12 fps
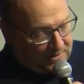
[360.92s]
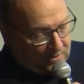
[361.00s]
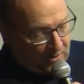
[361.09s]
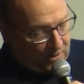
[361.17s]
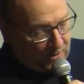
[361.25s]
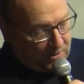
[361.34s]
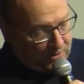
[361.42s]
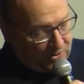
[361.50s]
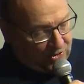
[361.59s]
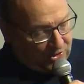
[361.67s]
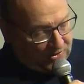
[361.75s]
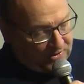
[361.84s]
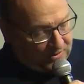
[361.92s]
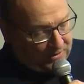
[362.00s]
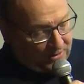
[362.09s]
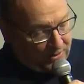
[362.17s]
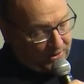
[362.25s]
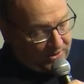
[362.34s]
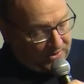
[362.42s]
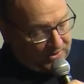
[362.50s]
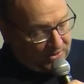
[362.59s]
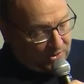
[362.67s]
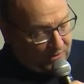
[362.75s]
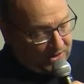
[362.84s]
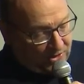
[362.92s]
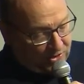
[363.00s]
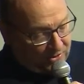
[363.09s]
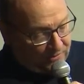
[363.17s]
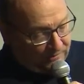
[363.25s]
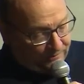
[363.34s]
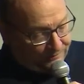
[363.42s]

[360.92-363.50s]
all just a learning situation?